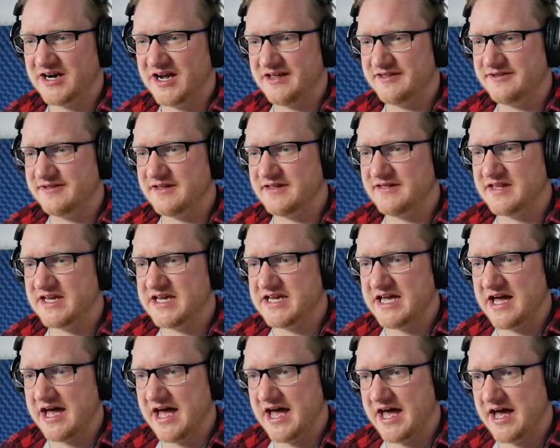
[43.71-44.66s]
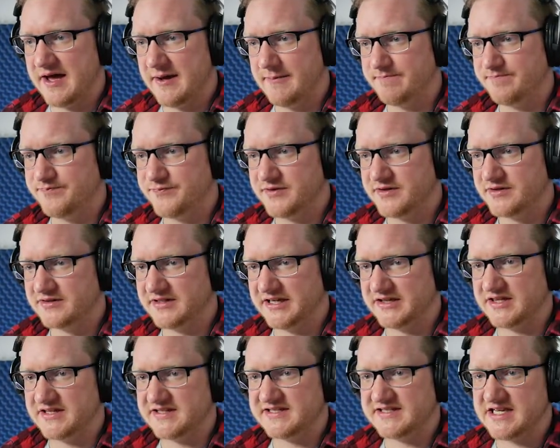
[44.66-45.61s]
Other than the,
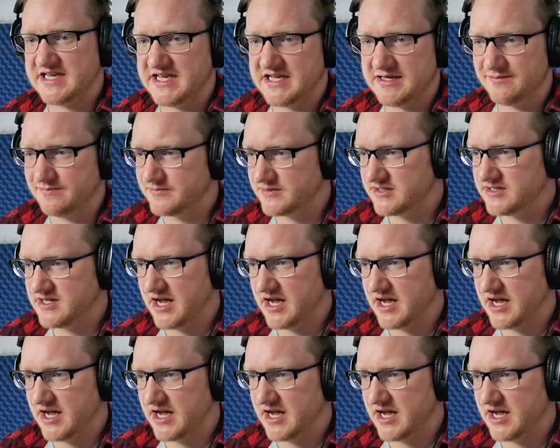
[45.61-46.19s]
like, the seams